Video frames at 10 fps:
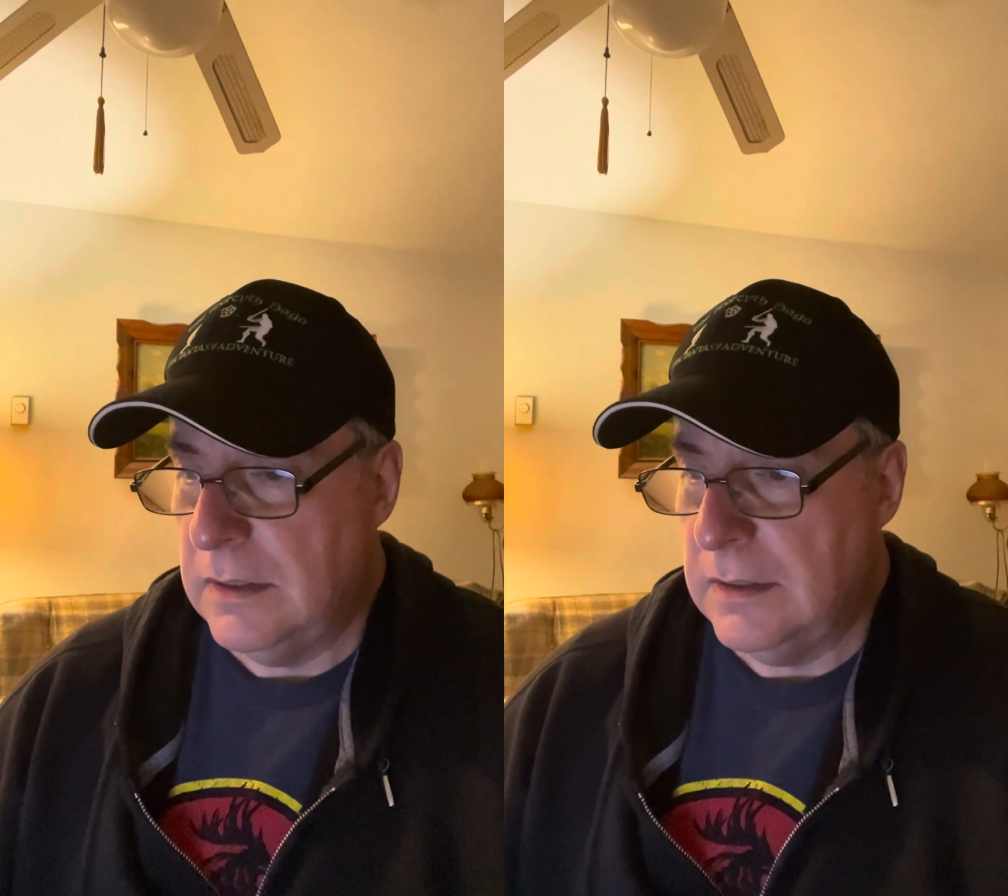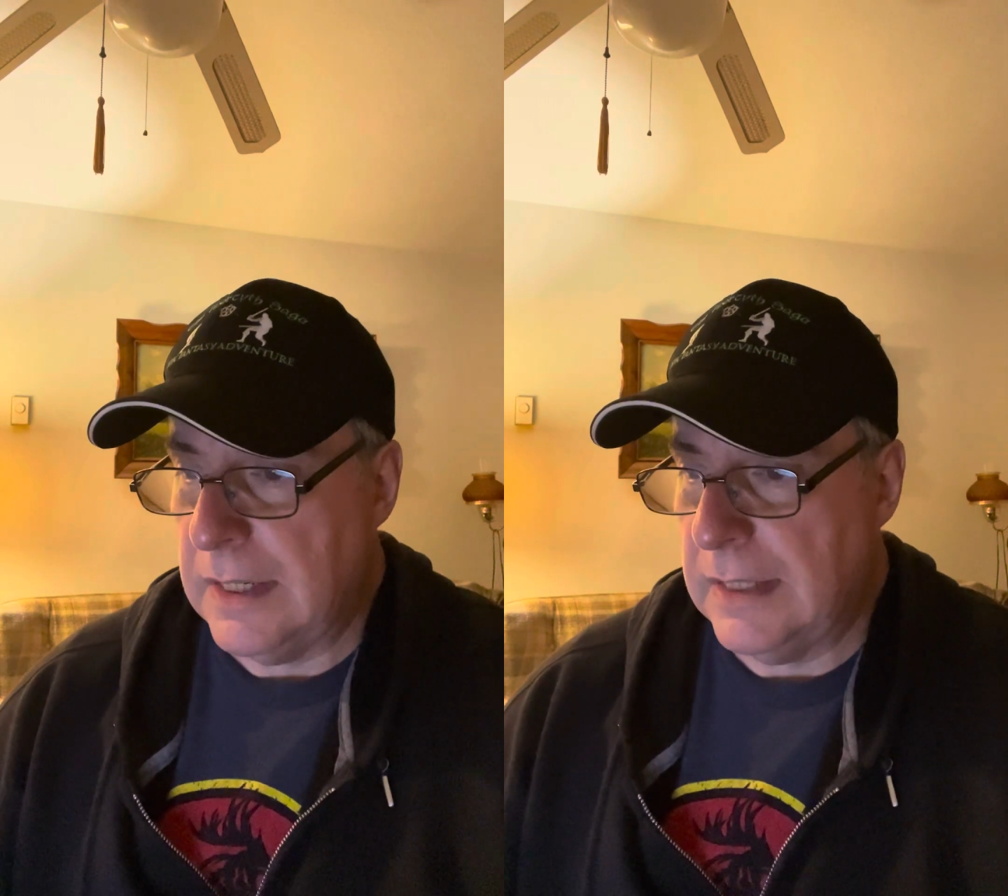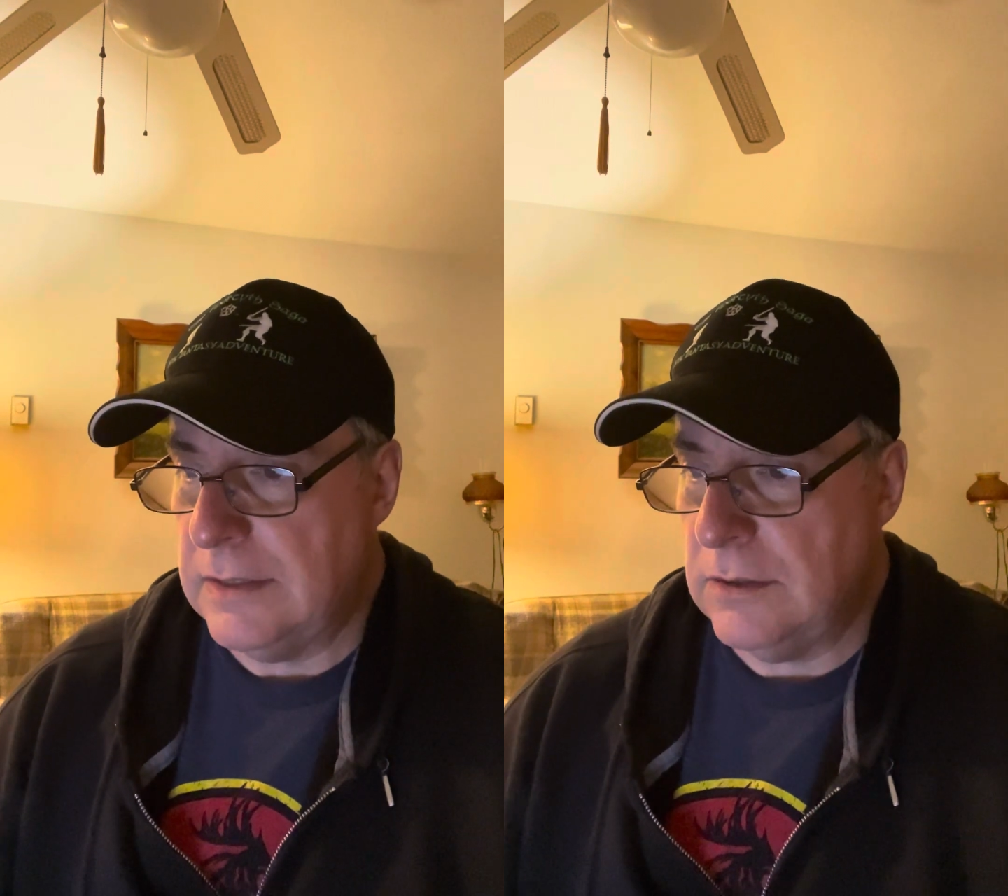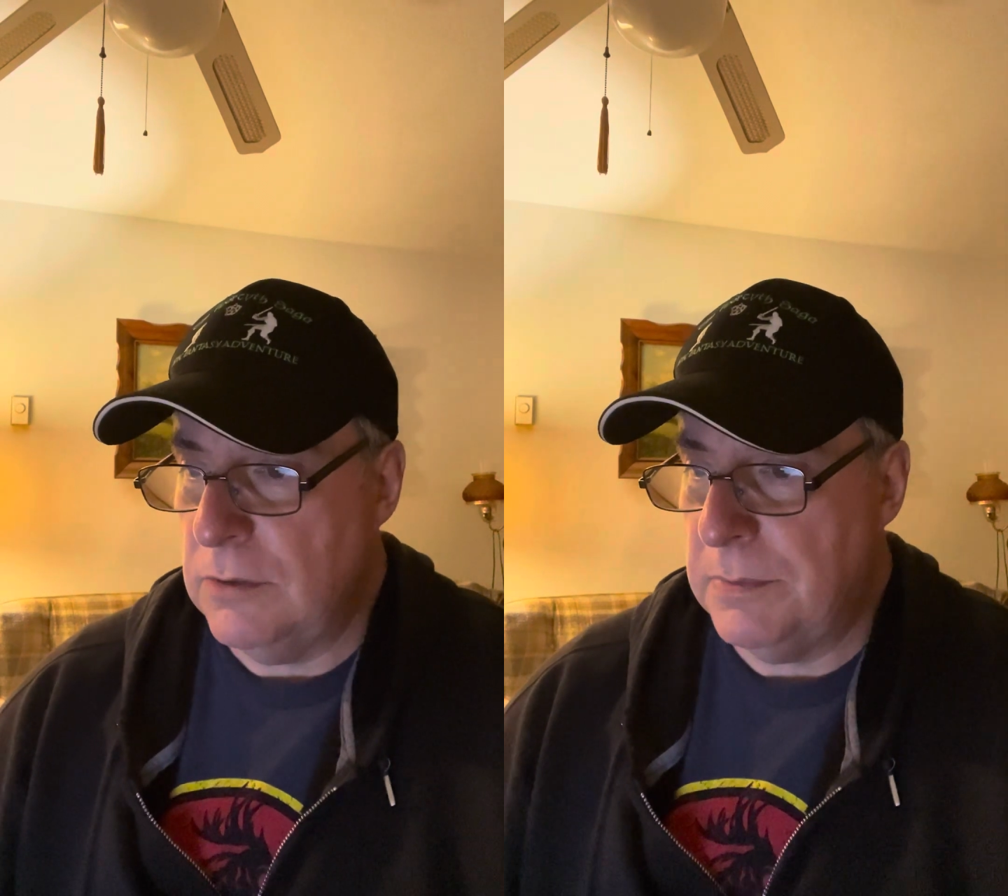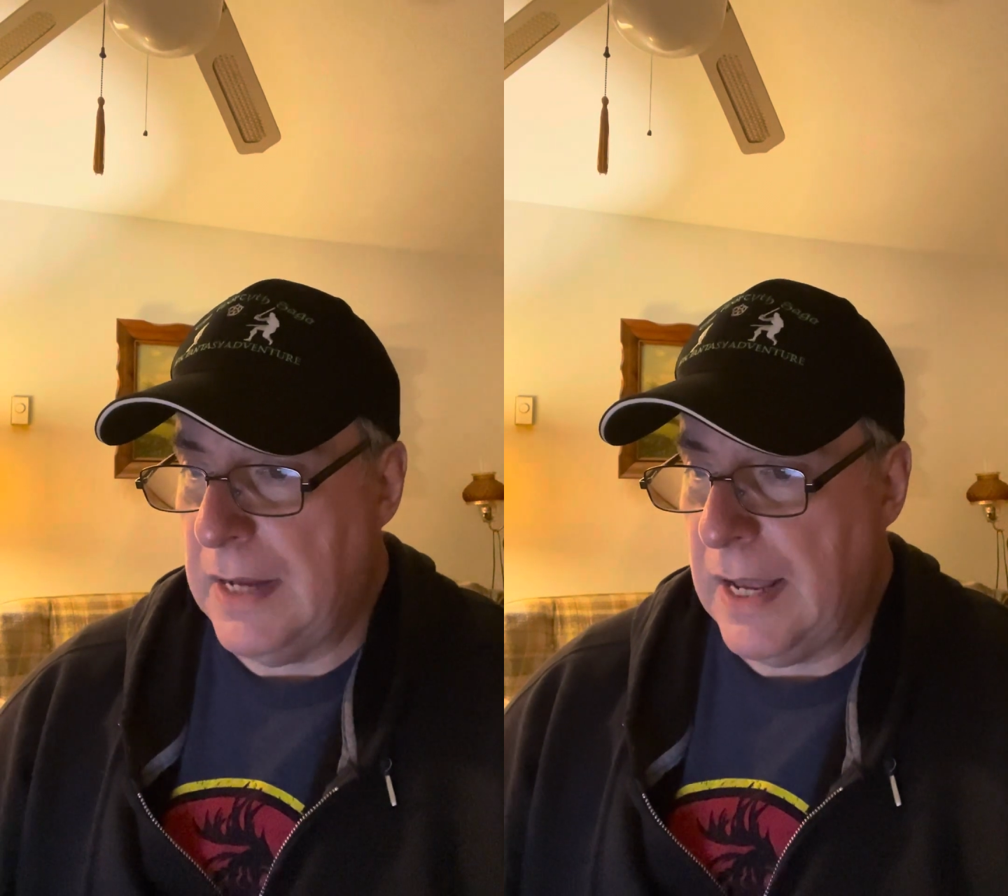Taking his
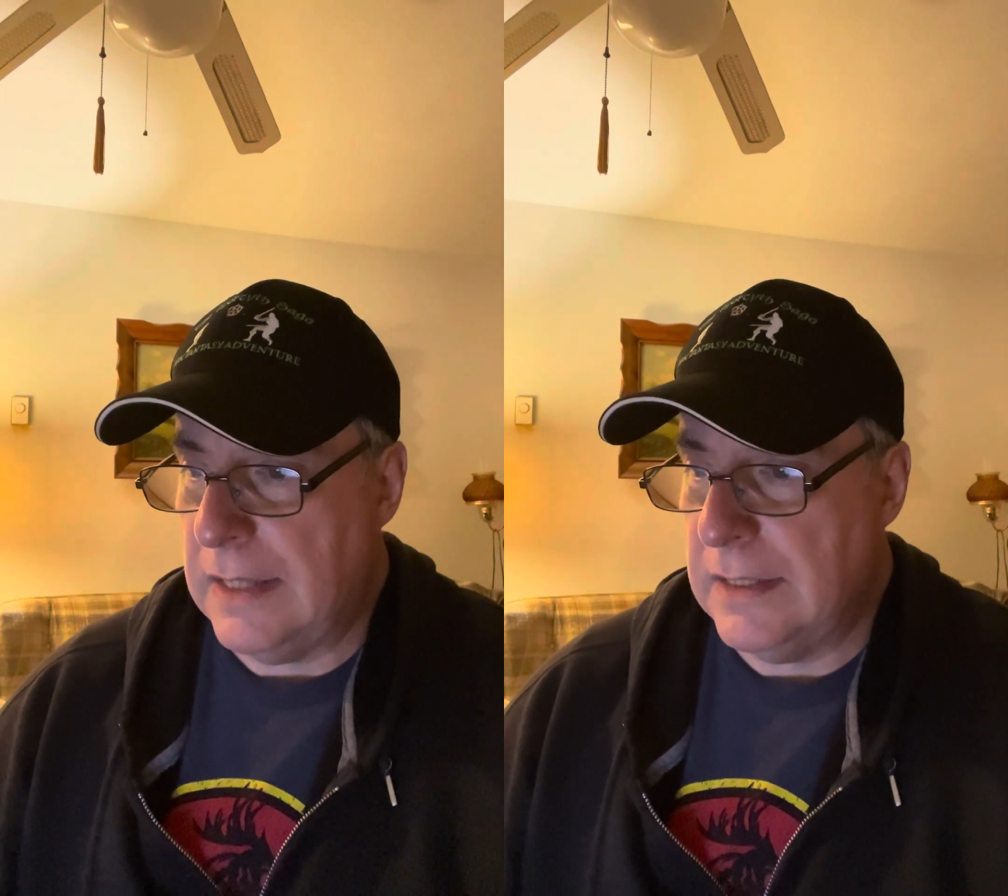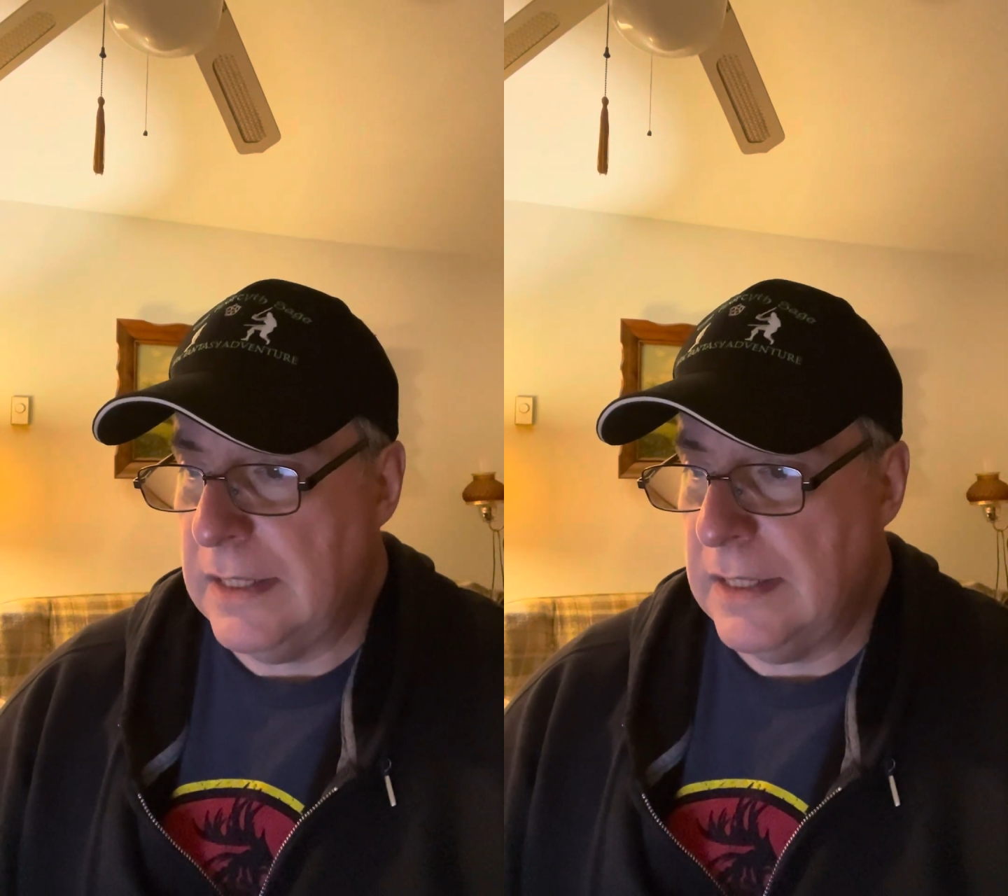loop in hand,